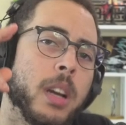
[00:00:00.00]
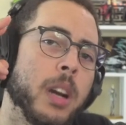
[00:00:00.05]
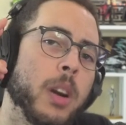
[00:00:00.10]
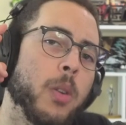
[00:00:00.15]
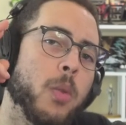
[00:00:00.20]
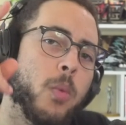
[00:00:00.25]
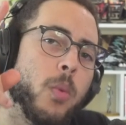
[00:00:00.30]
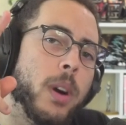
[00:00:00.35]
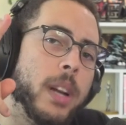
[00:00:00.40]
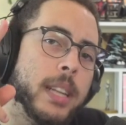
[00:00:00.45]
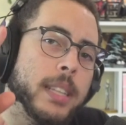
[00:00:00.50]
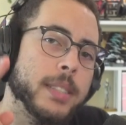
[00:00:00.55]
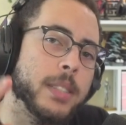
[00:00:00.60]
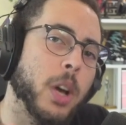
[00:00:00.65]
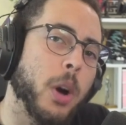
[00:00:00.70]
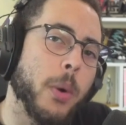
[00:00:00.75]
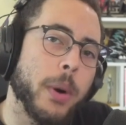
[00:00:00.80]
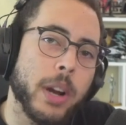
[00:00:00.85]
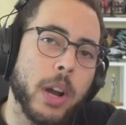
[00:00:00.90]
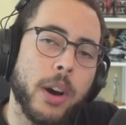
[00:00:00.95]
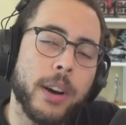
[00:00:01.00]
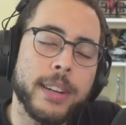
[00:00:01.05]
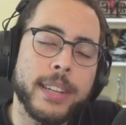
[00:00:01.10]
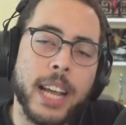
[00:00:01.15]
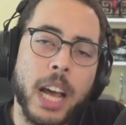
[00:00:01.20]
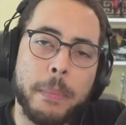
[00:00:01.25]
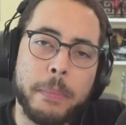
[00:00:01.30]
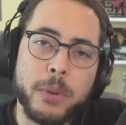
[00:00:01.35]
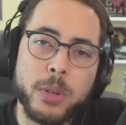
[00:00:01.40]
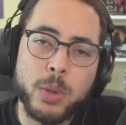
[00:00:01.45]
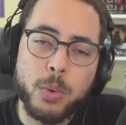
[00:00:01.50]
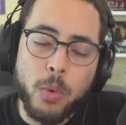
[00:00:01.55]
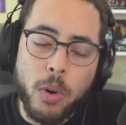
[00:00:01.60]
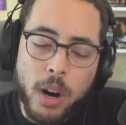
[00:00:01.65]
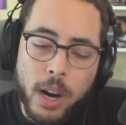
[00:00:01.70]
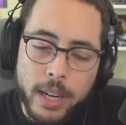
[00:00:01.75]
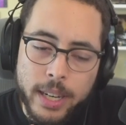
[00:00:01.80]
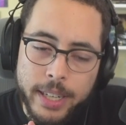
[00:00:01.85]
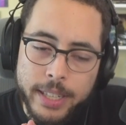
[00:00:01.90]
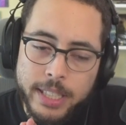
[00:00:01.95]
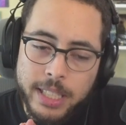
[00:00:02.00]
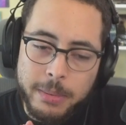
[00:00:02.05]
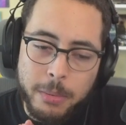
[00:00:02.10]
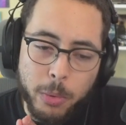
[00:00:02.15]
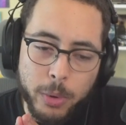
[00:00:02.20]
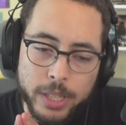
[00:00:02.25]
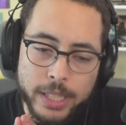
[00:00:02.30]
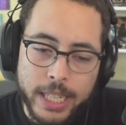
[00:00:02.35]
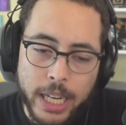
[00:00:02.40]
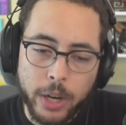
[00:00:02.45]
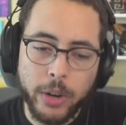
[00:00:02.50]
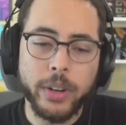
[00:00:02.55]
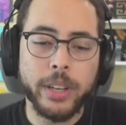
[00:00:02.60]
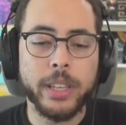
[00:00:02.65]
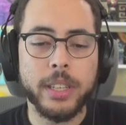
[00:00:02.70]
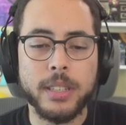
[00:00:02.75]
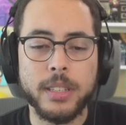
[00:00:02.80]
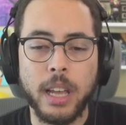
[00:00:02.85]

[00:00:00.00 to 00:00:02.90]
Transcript: What is going on, Dapper Squad? It is your boy Darius.